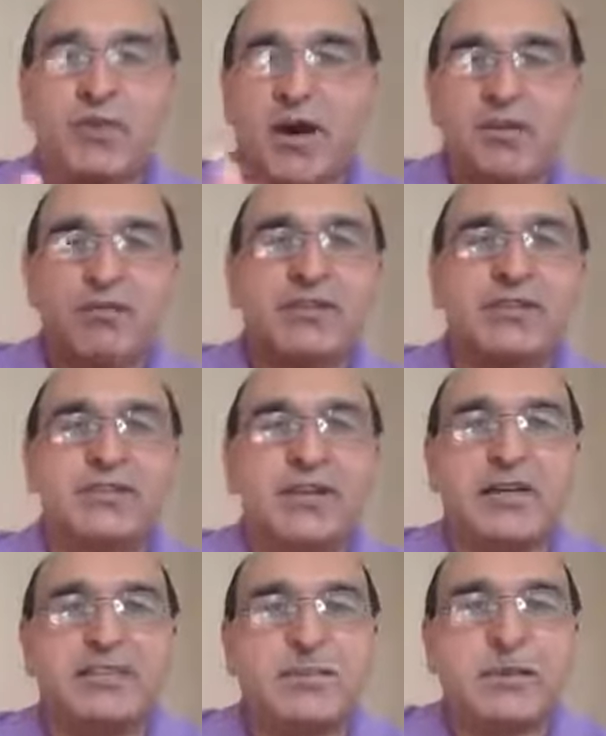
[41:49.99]
I will
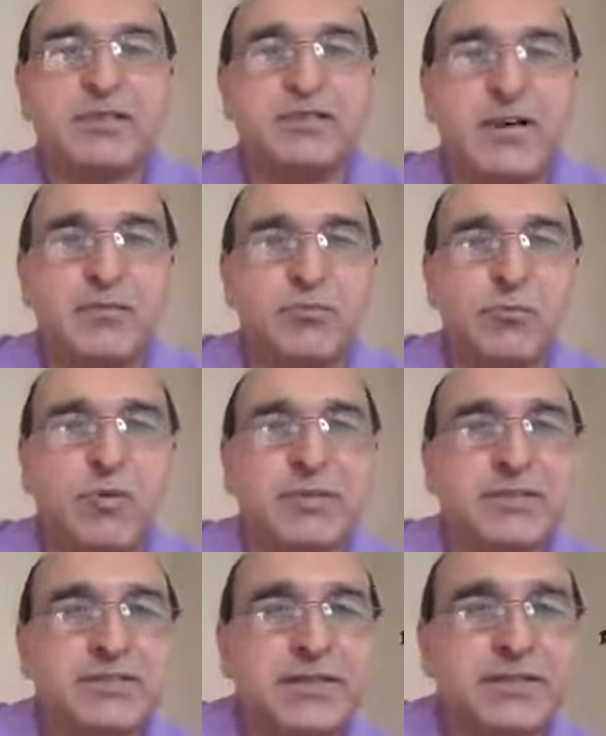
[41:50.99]
at some other time we will
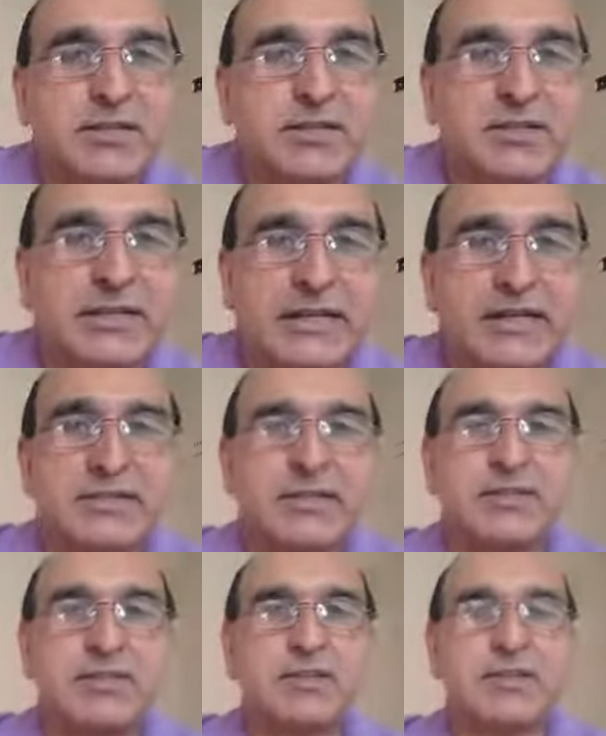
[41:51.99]
discuss on
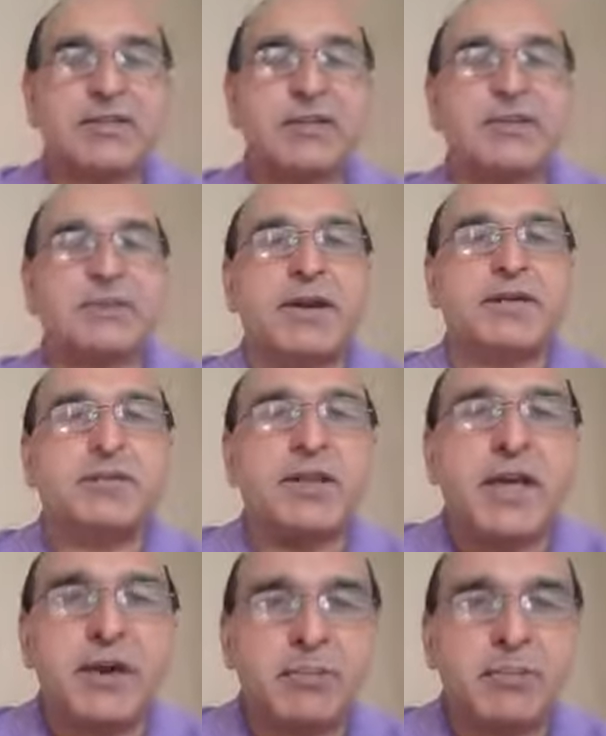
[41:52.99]
religious and other aspects.